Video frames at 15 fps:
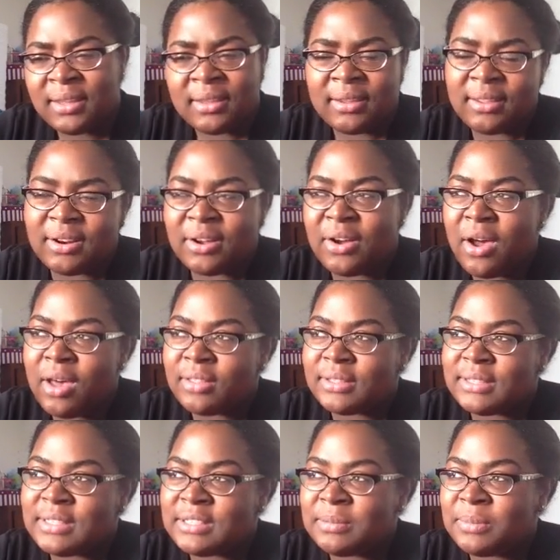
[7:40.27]
you know, all the
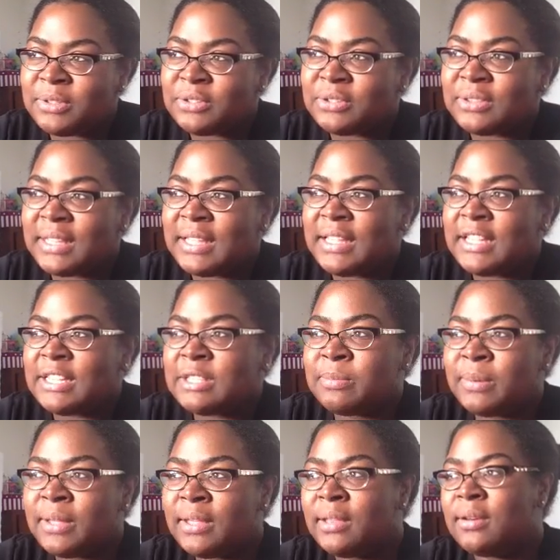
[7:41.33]
sentimental things.
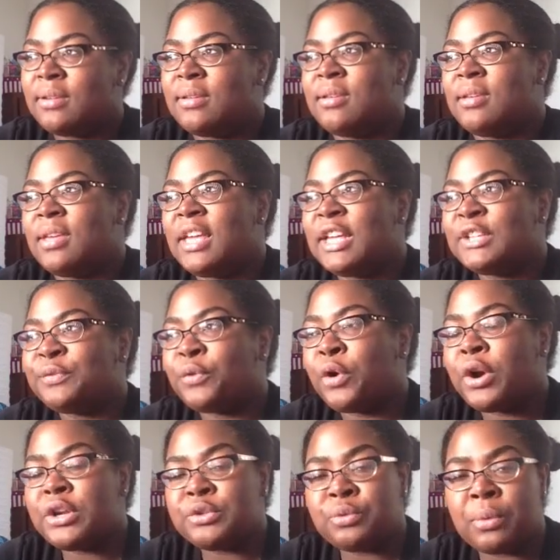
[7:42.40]
But as
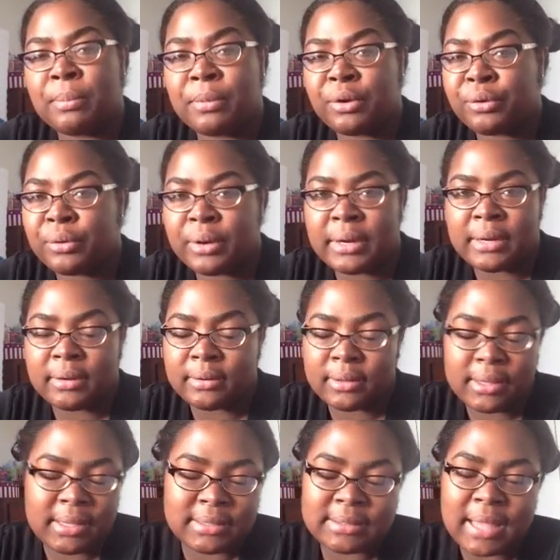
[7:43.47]
far as remembering
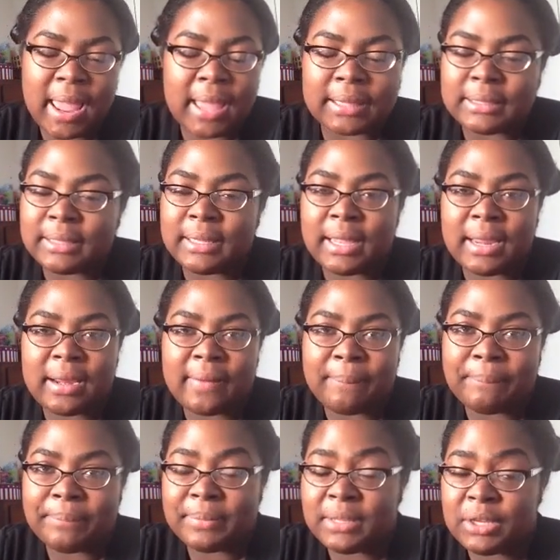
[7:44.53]
exactly,
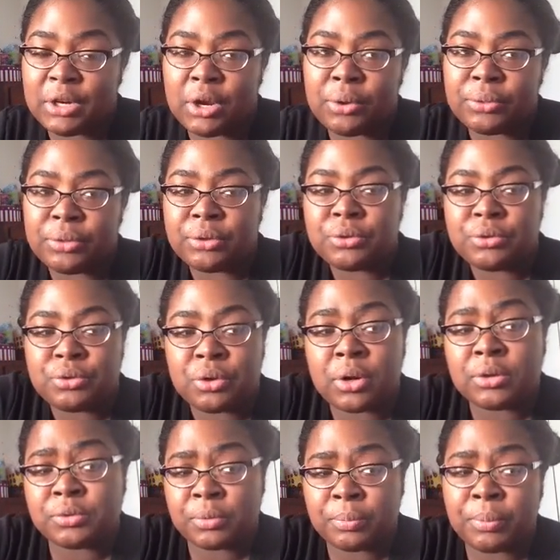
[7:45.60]
you know, the
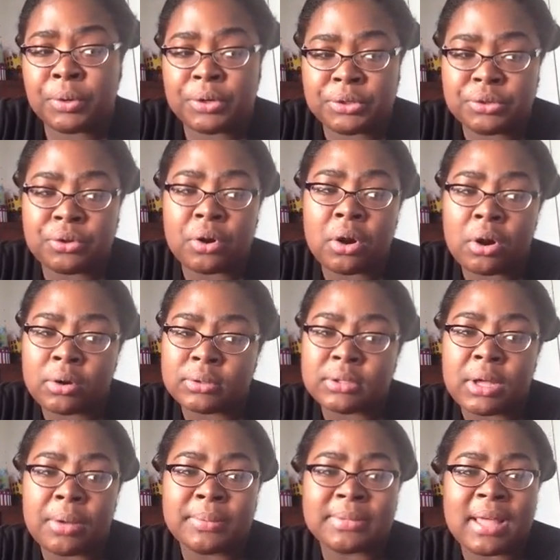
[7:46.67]
drugs were pretty strong, so
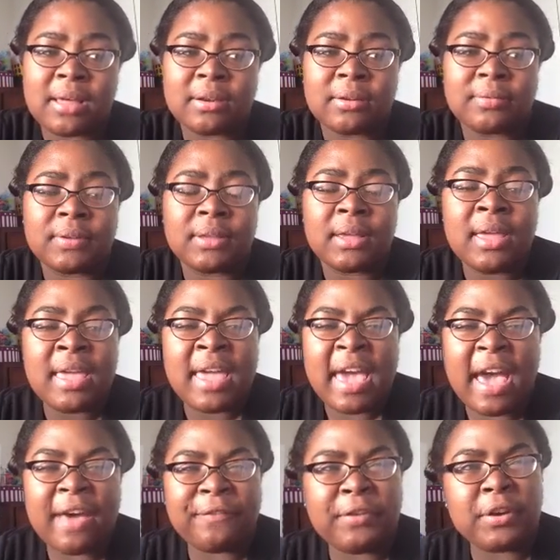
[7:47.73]
I was out of it.
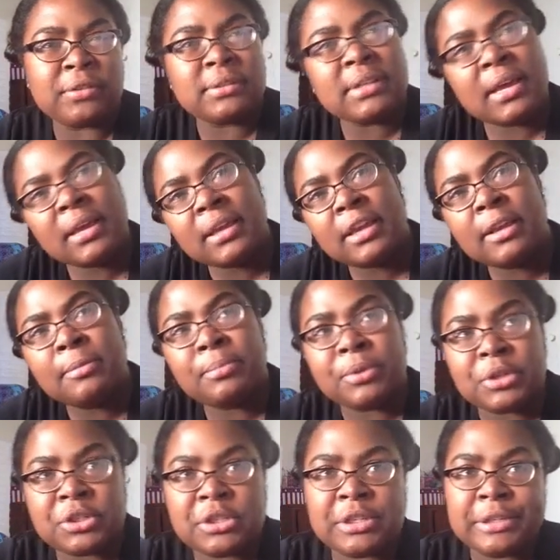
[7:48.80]
I felt tugging,
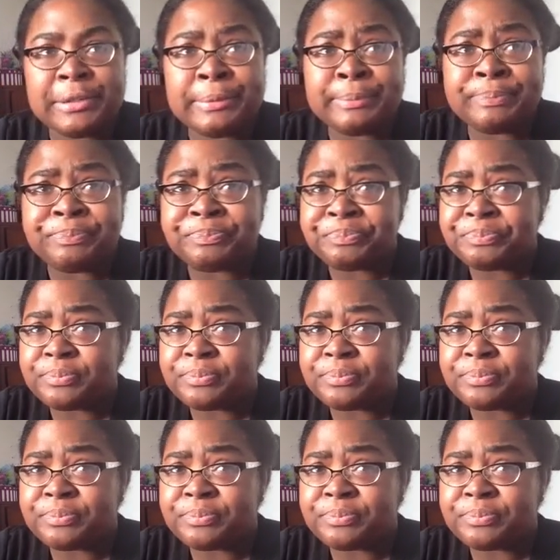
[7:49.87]
pushing,